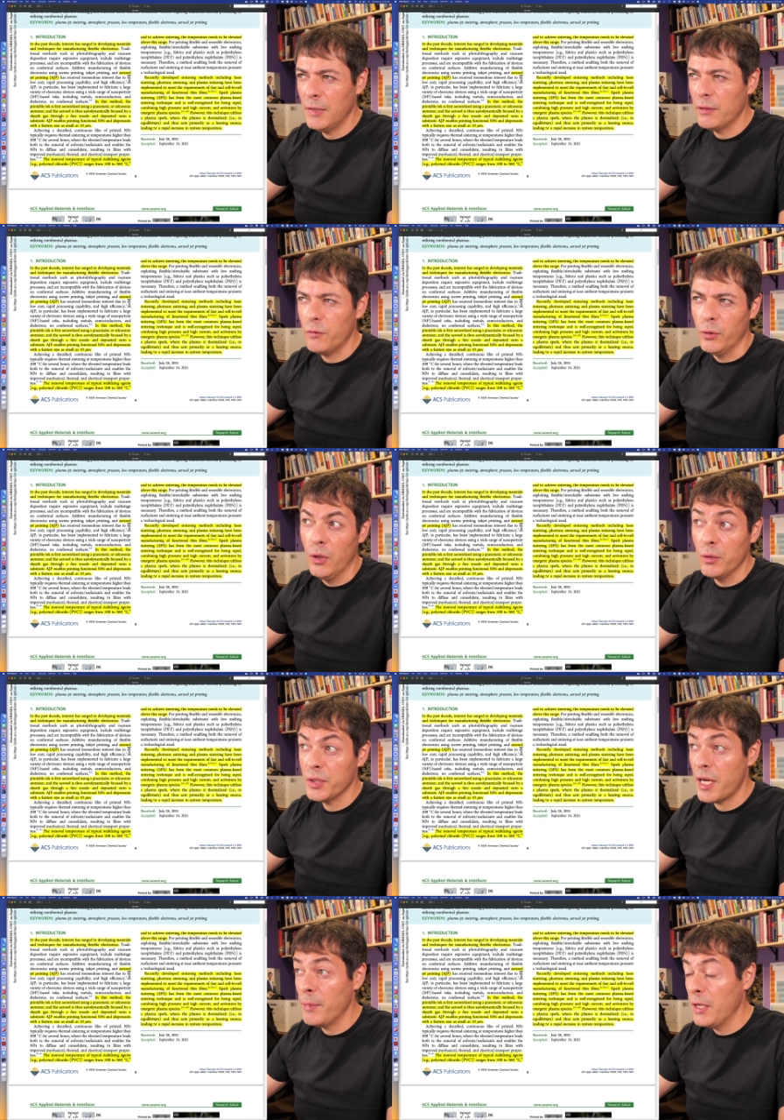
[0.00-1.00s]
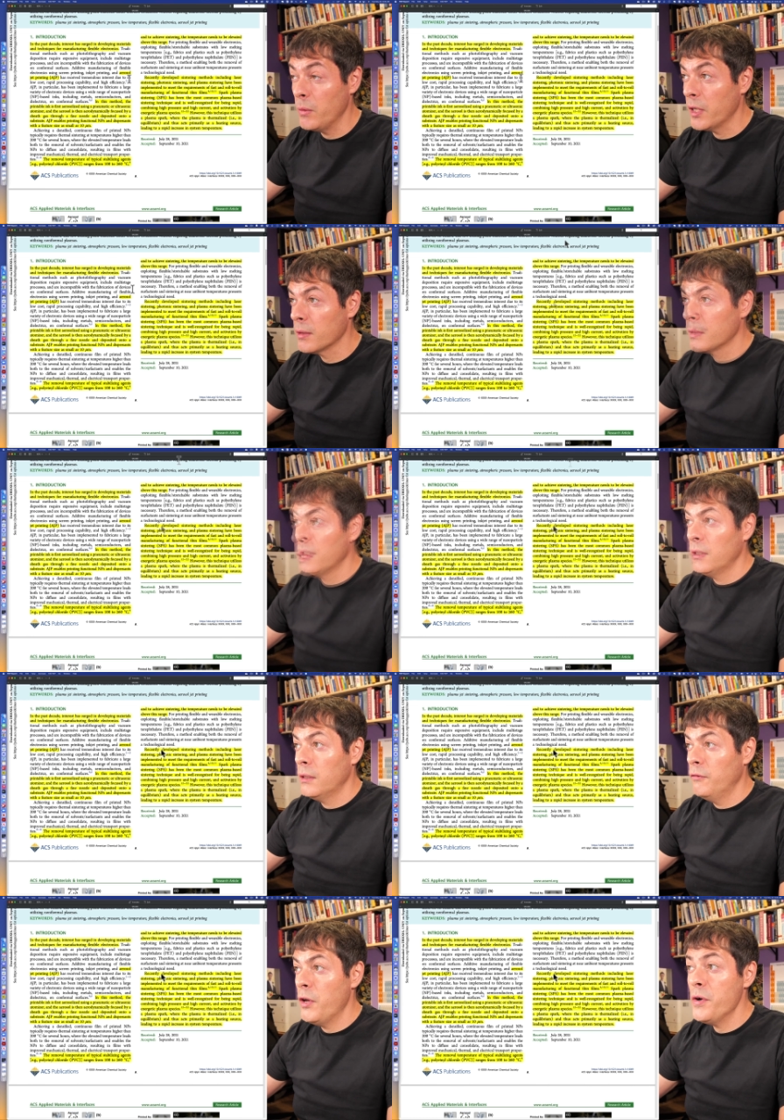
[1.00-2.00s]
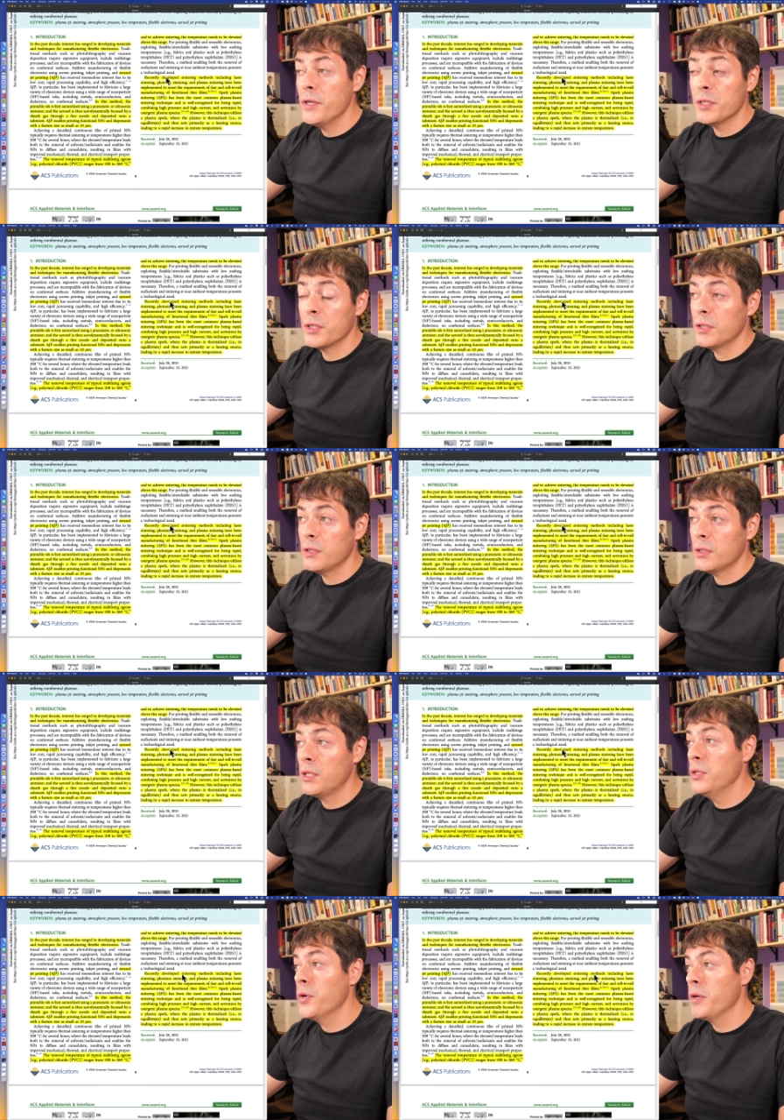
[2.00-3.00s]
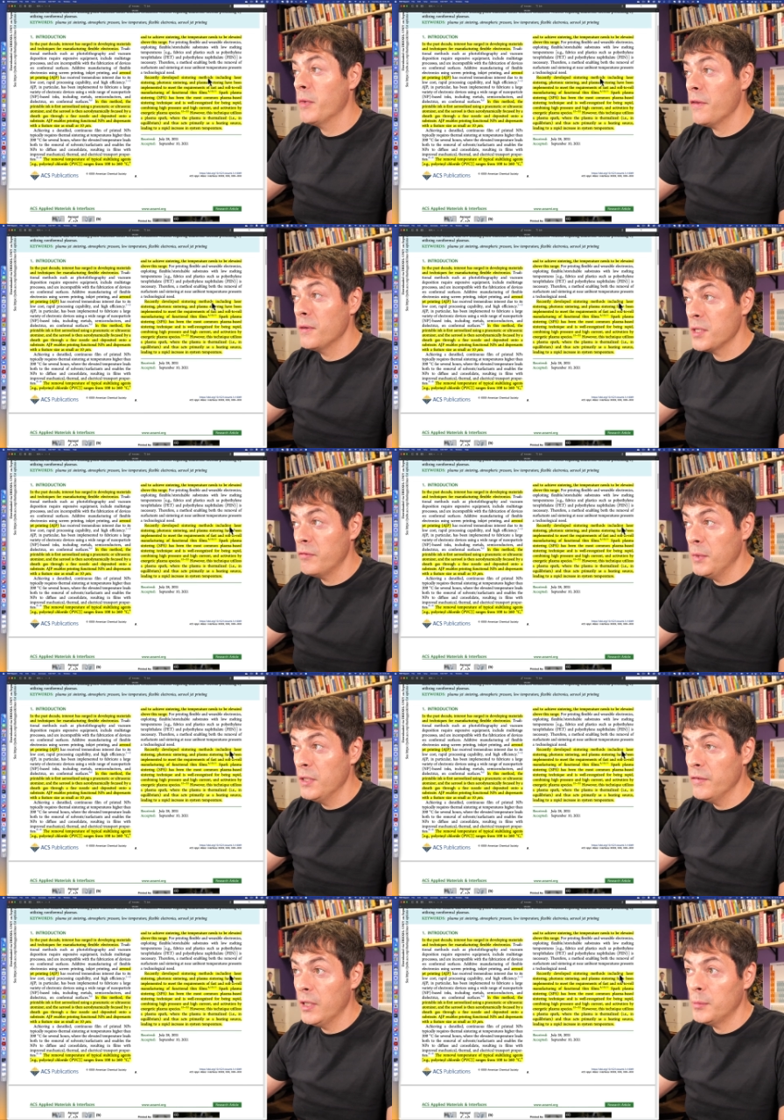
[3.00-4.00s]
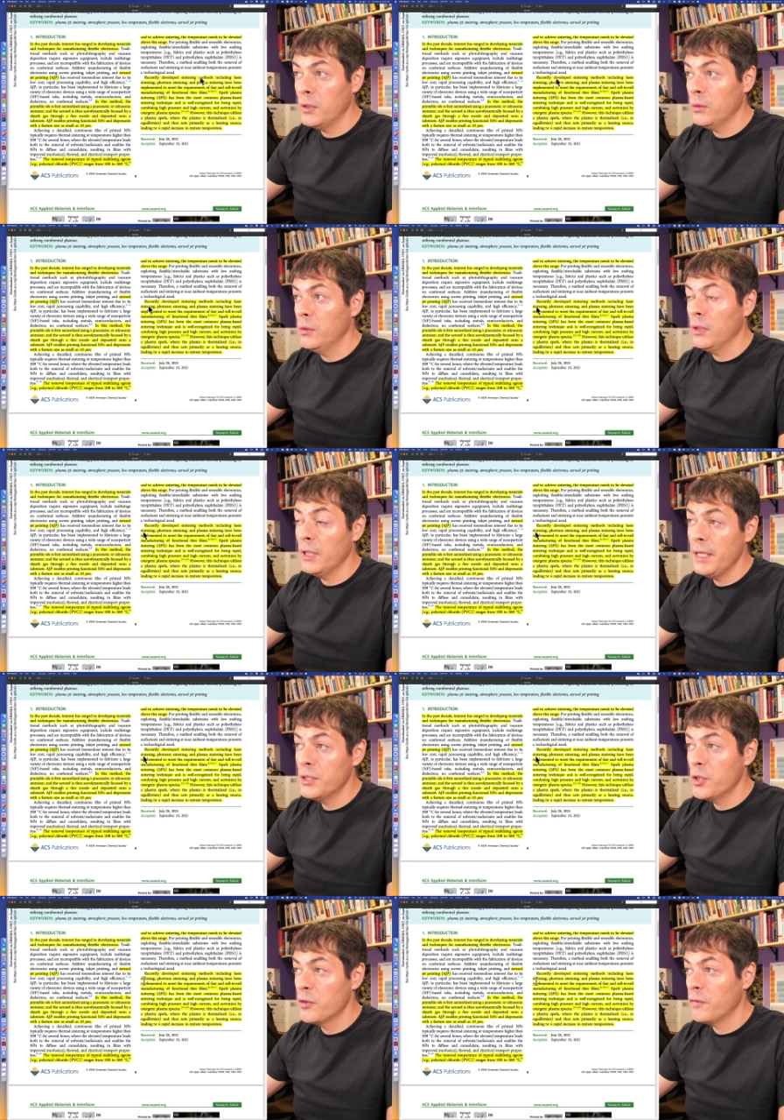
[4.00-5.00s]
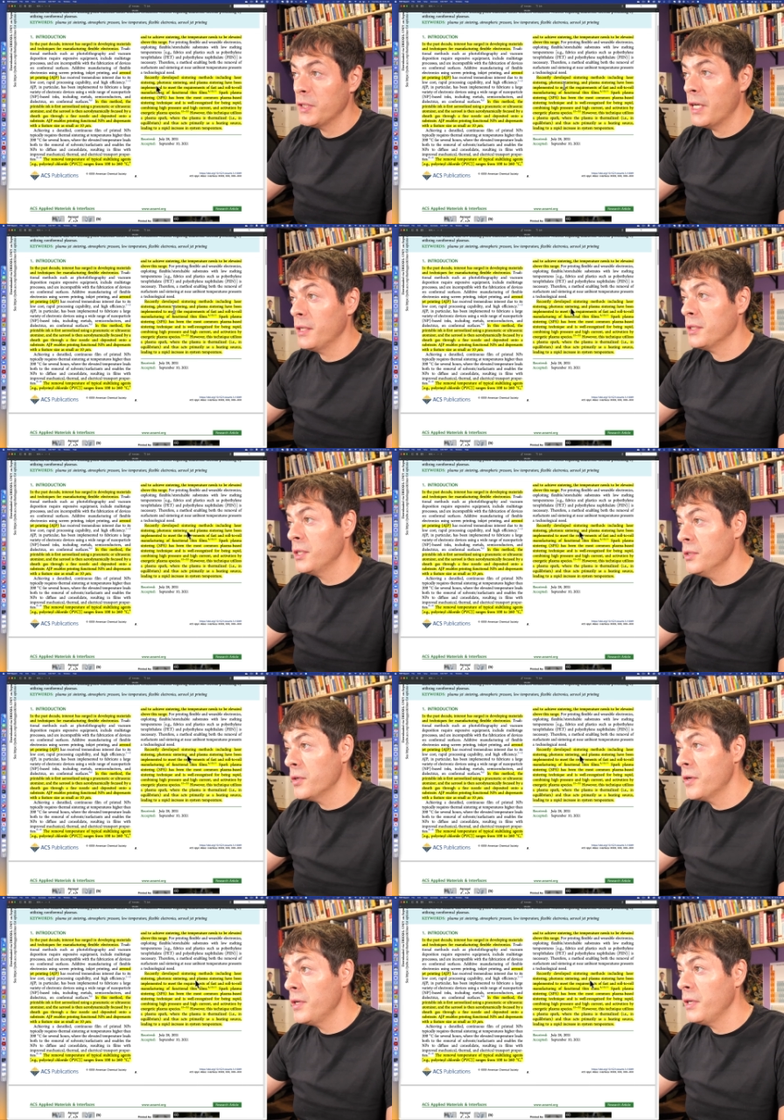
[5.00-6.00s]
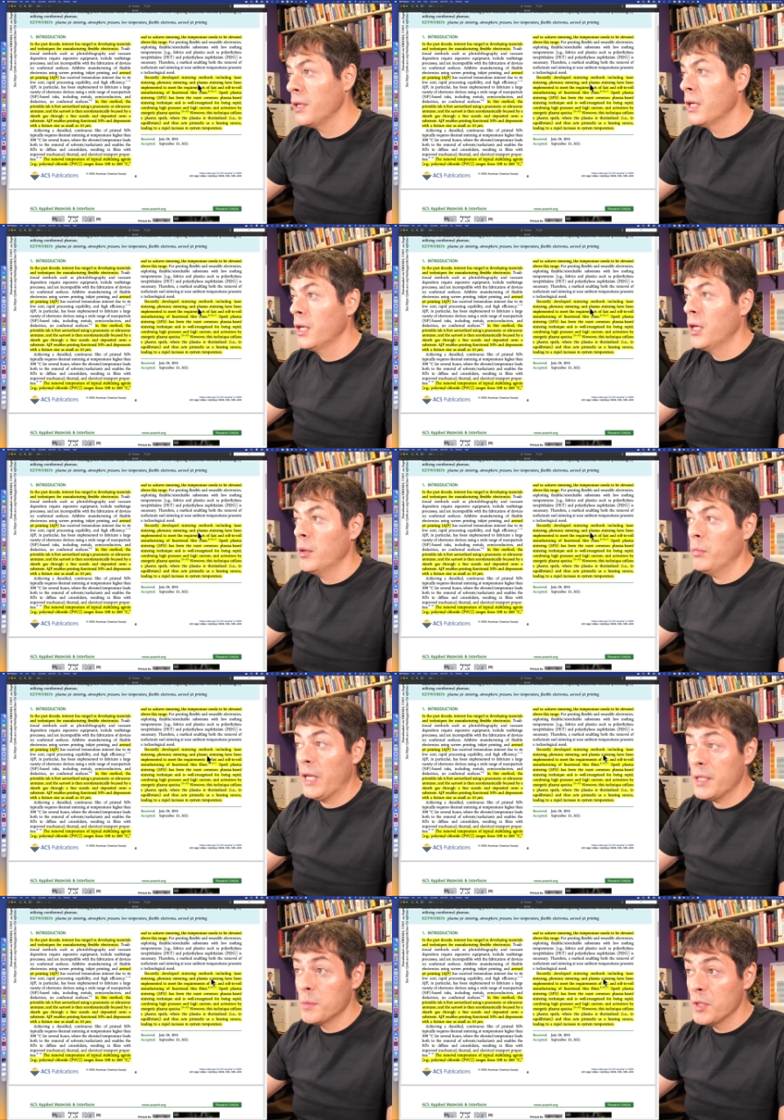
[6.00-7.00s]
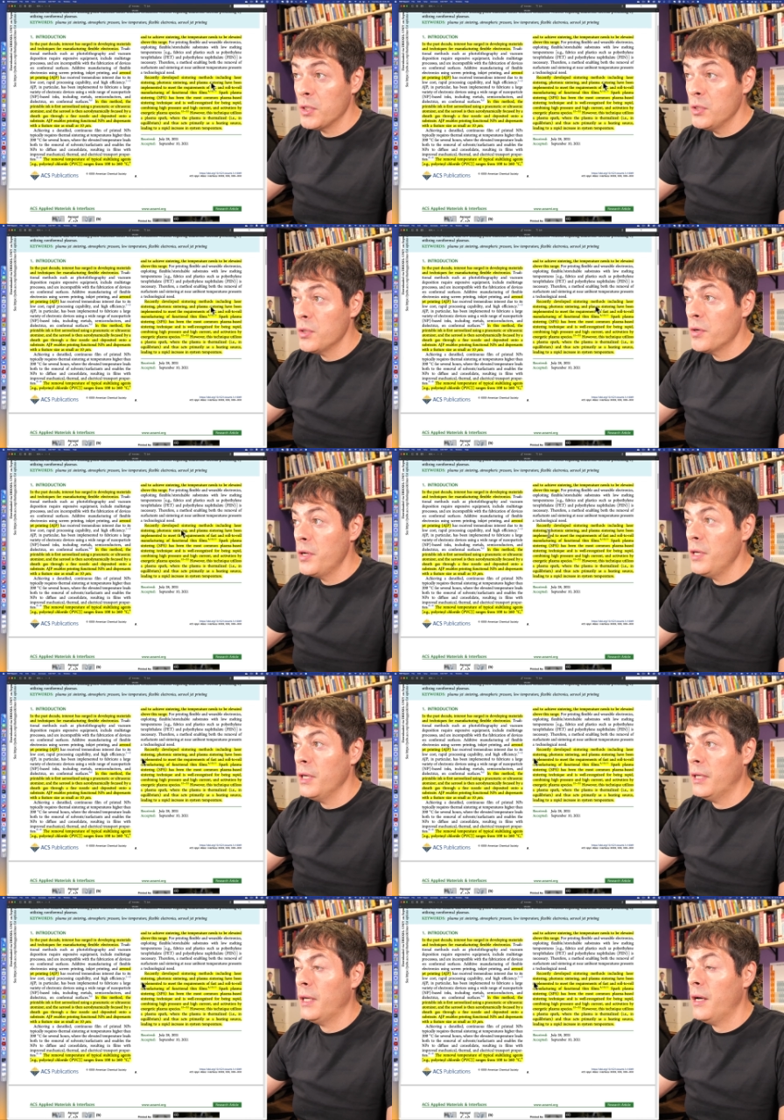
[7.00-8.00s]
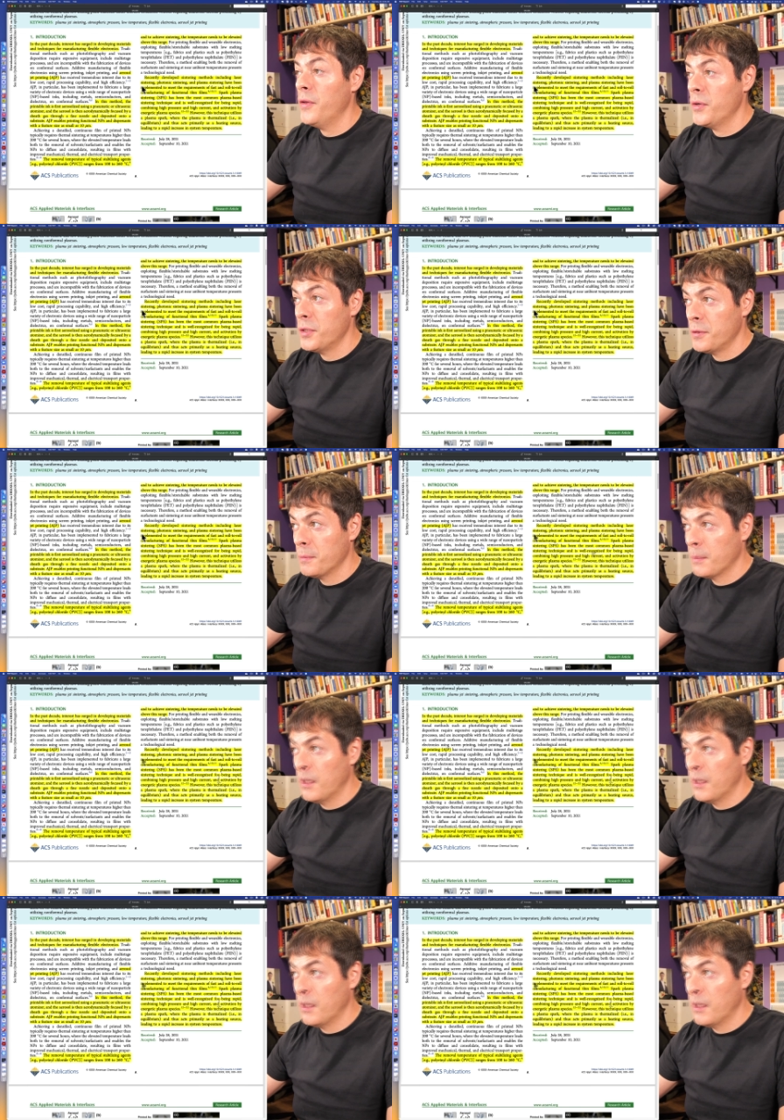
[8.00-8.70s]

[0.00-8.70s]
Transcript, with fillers: not for a long time anyway. Various sintering methods have been developed, including laser, photonic sintering, plasma sintering, and others.